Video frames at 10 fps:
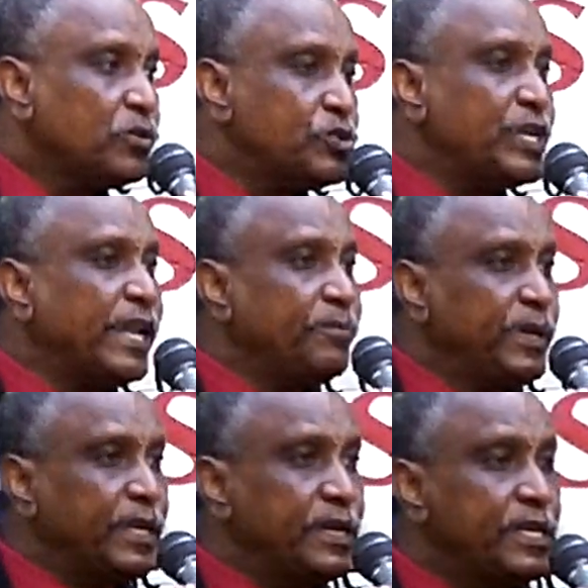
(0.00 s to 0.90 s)
to that
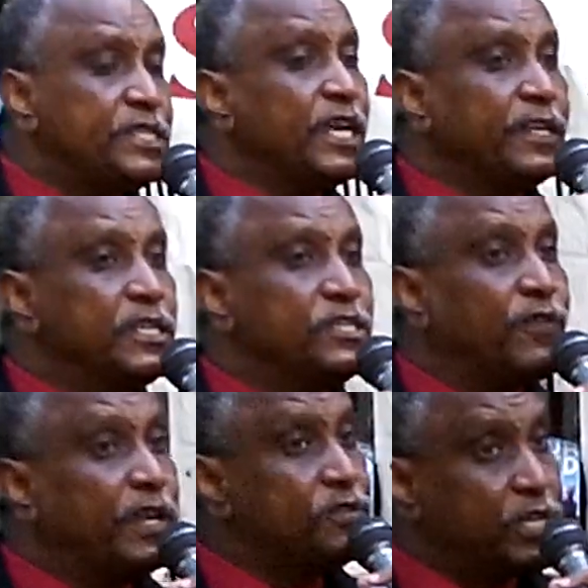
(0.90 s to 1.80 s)
meeting. He said he's
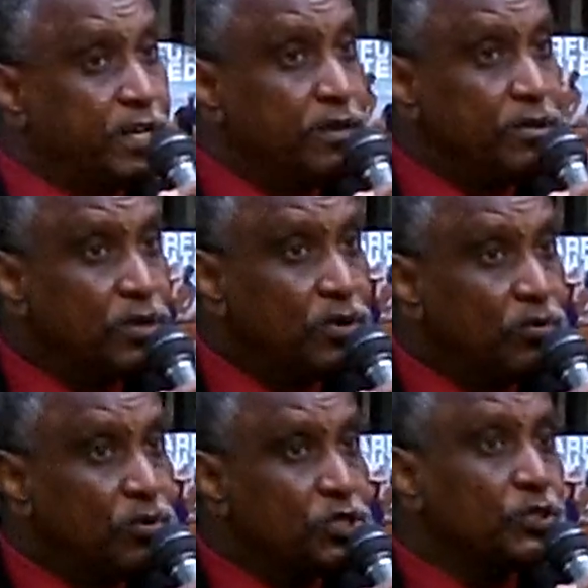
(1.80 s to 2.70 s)
very sick,
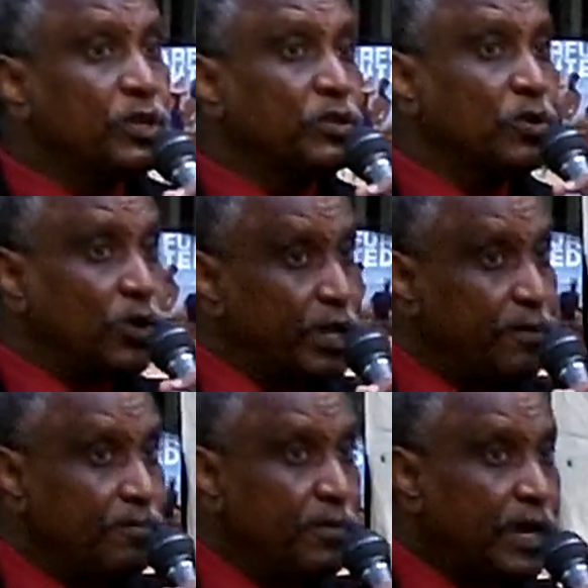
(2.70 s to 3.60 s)
we should not call
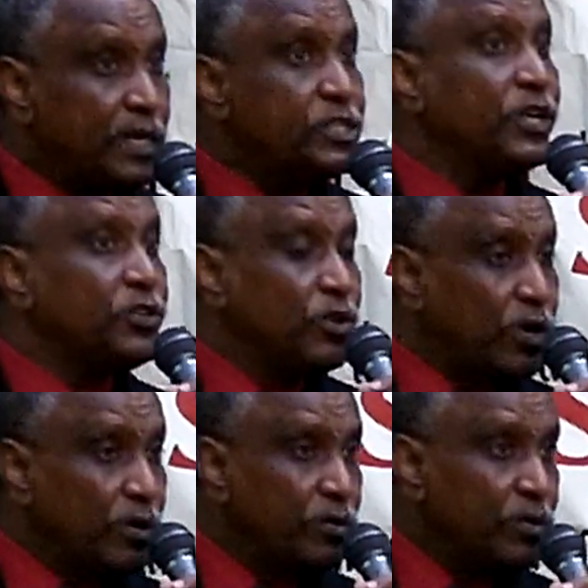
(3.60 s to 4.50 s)
him. I said
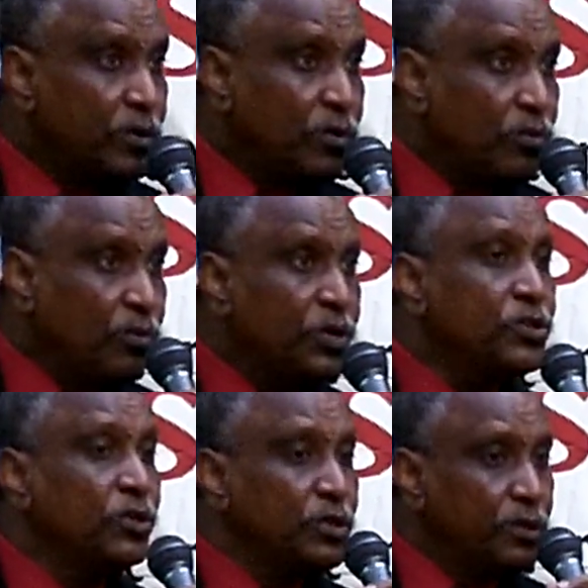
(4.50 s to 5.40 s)
no, we
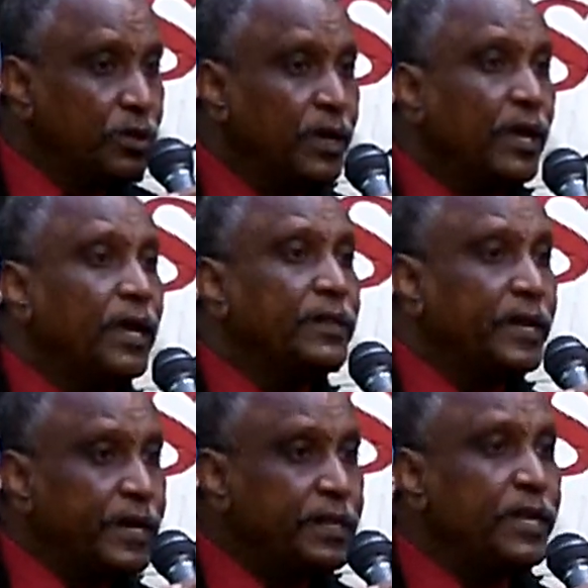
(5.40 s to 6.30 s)
should
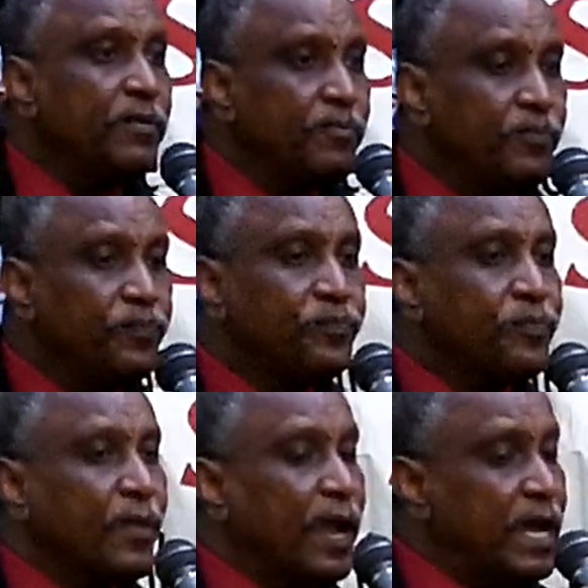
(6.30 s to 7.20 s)
treat him
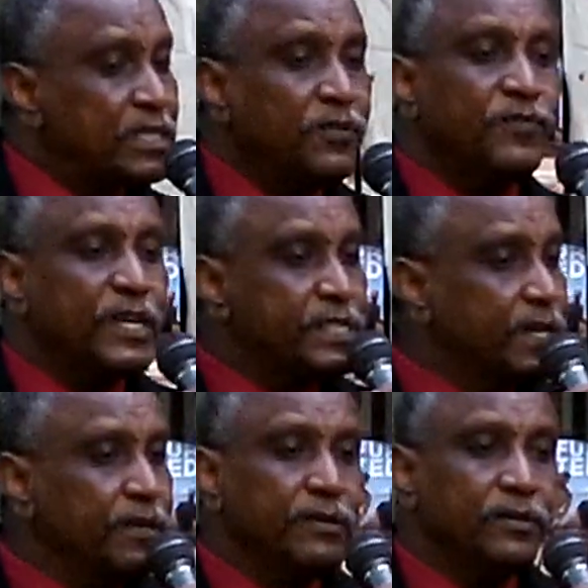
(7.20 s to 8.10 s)
as if
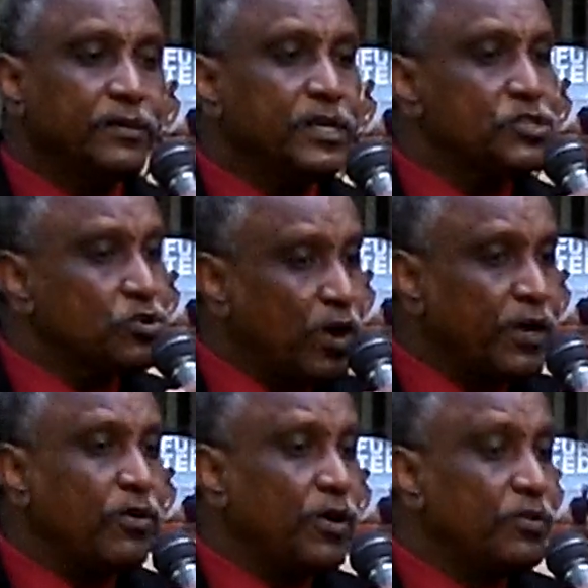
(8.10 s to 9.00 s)
nothing is
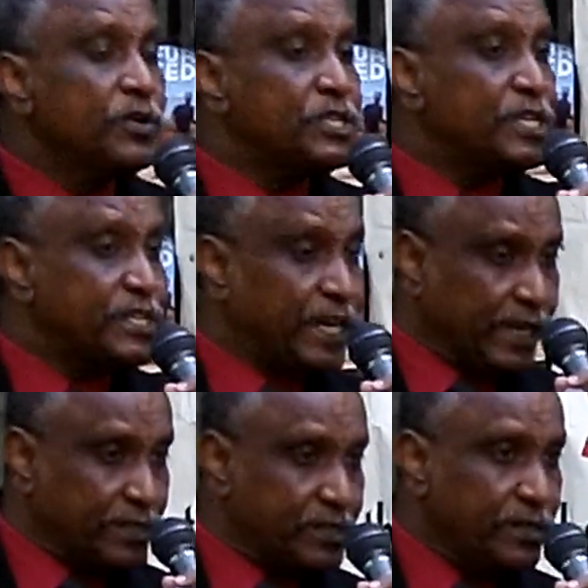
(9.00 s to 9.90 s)
going on with his
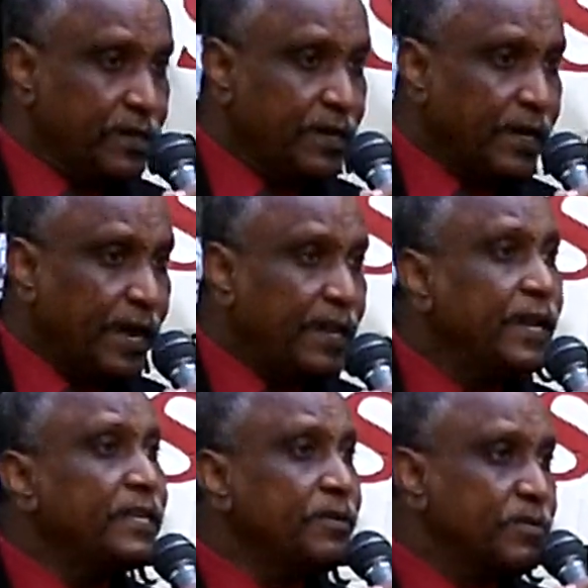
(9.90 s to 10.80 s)
health, and
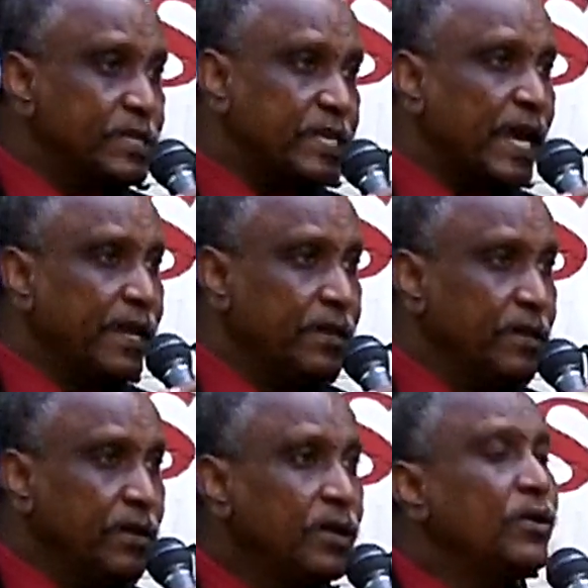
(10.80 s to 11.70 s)
let him decide.
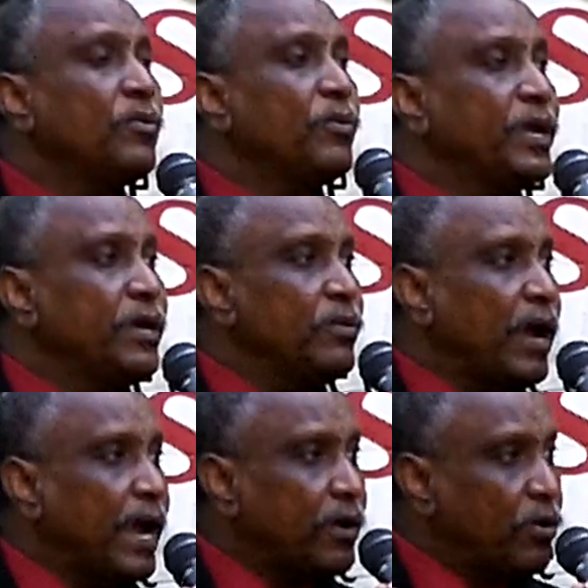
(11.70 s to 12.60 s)

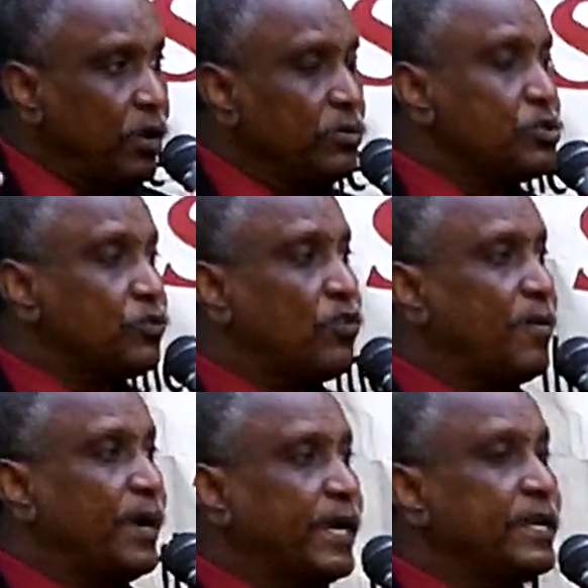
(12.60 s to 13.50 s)
I called Mr.
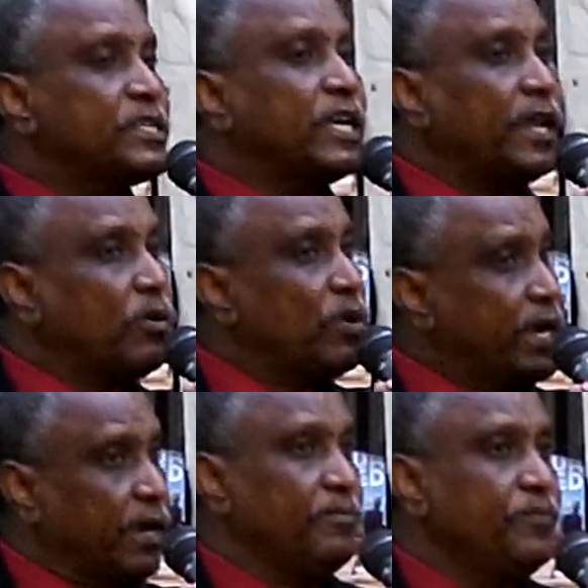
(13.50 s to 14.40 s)
Komaki, he said, I
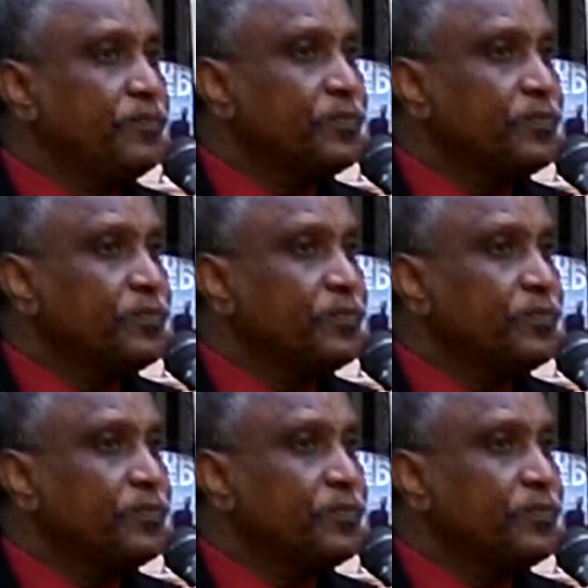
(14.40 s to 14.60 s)
will come